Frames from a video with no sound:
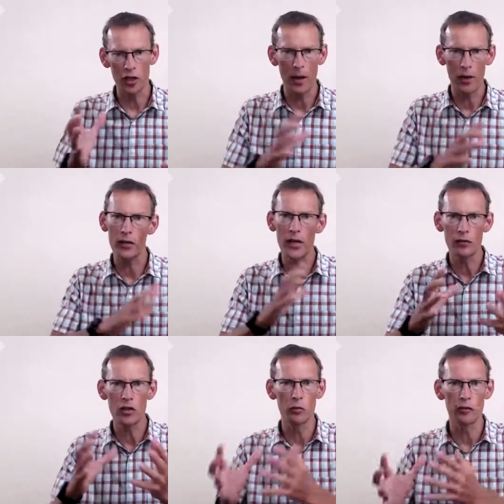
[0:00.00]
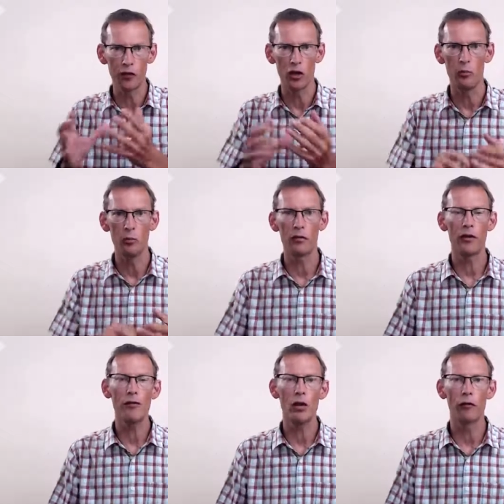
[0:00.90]
depending on the individual firm, but
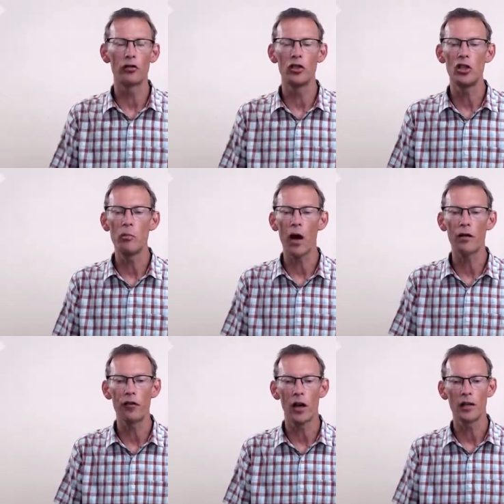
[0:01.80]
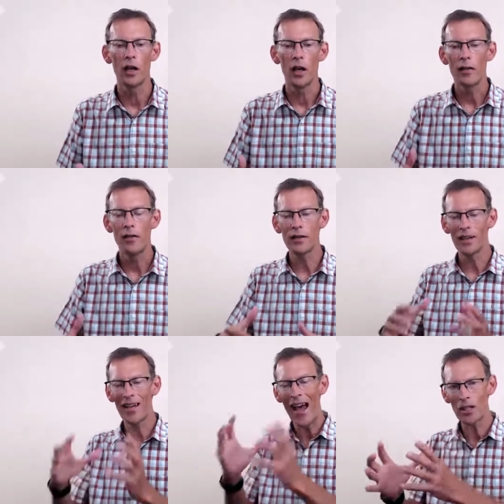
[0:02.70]
very often you might find there's a
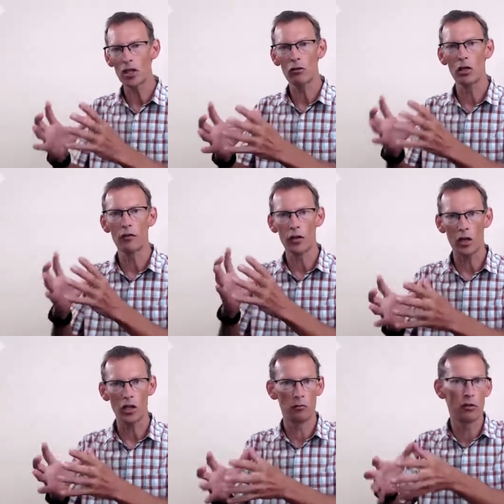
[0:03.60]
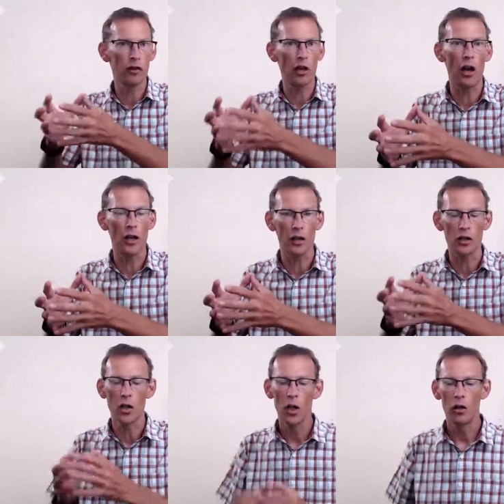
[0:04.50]
category of customer, of client,
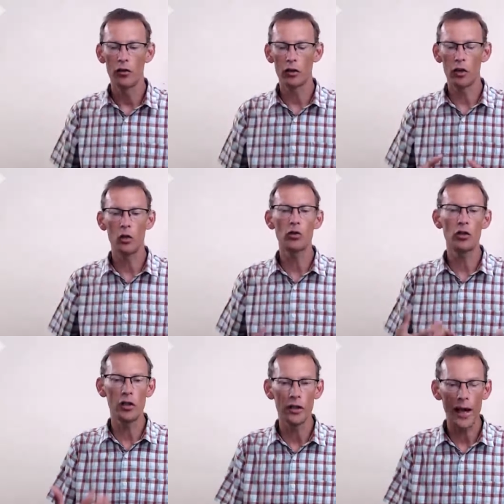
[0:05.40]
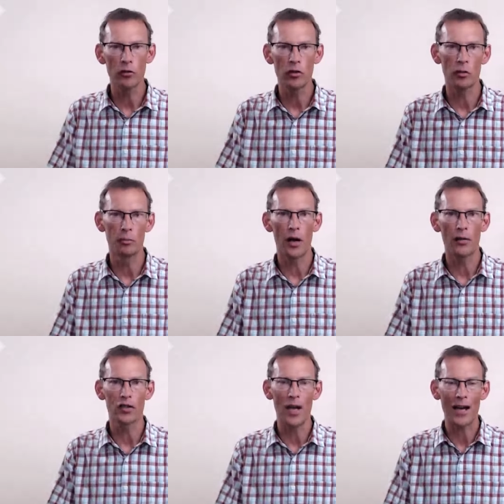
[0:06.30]
that goes to the accountant to buy
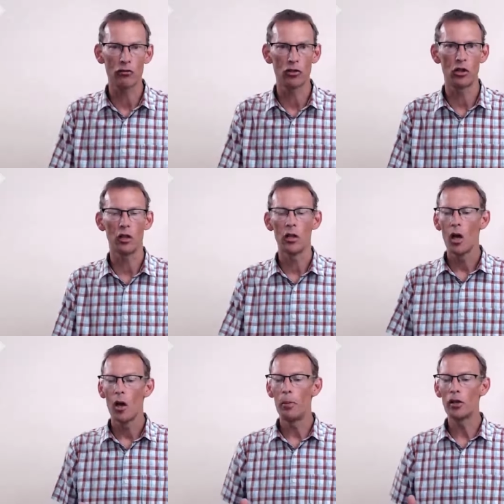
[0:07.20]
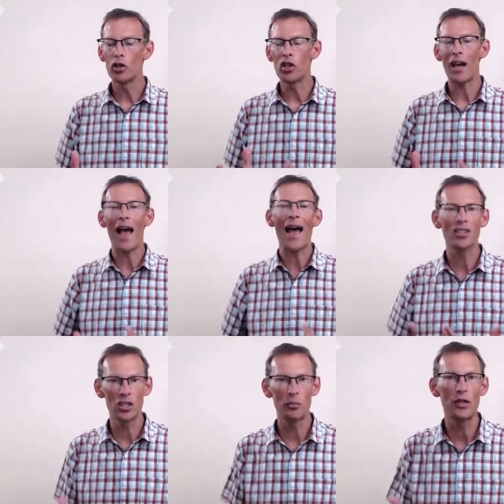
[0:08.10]
the tax return because it has
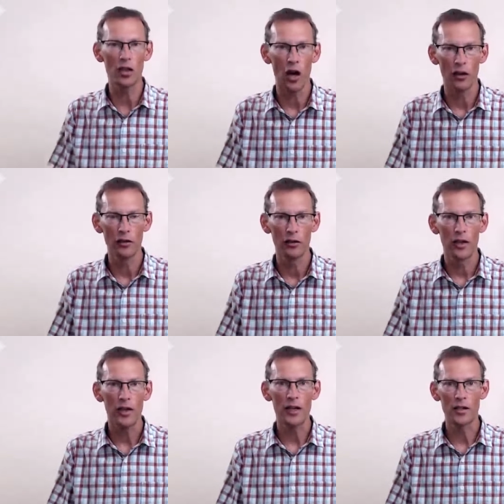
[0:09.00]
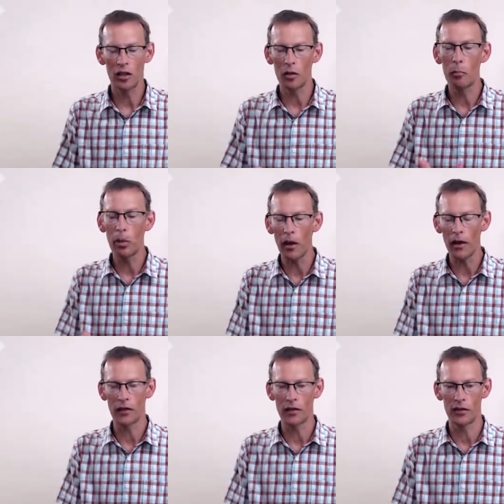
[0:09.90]
to be done. It's a
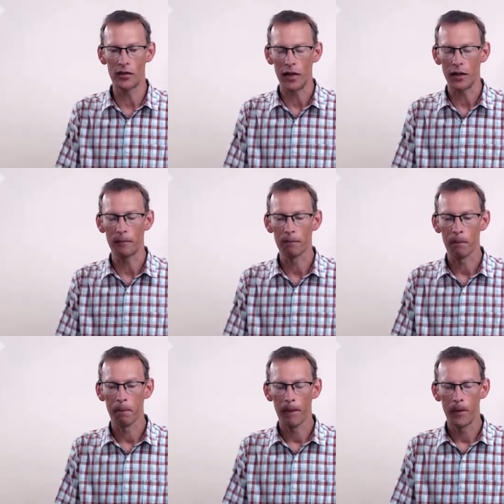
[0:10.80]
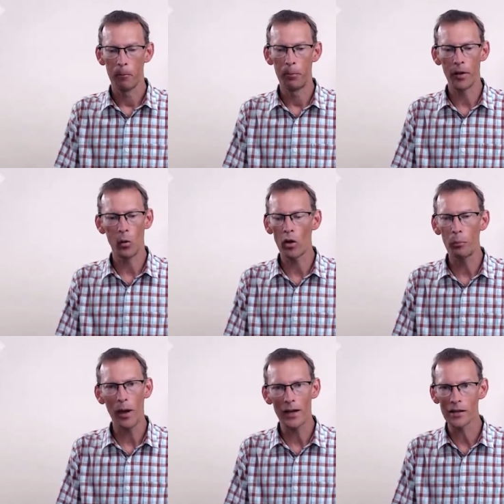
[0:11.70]
compliance thing but they want
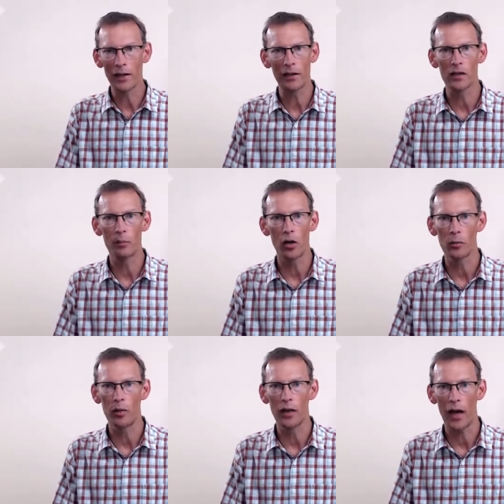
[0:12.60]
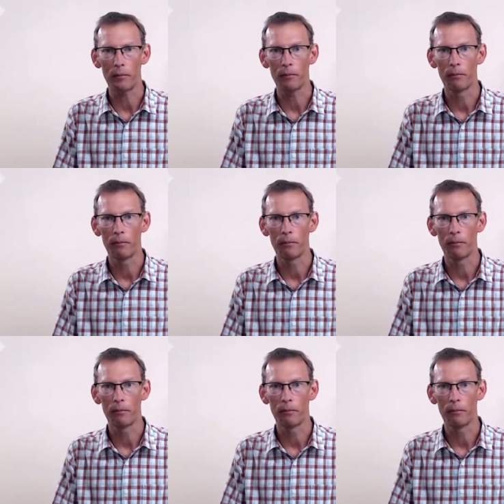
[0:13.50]
to pay as little as they possibly can.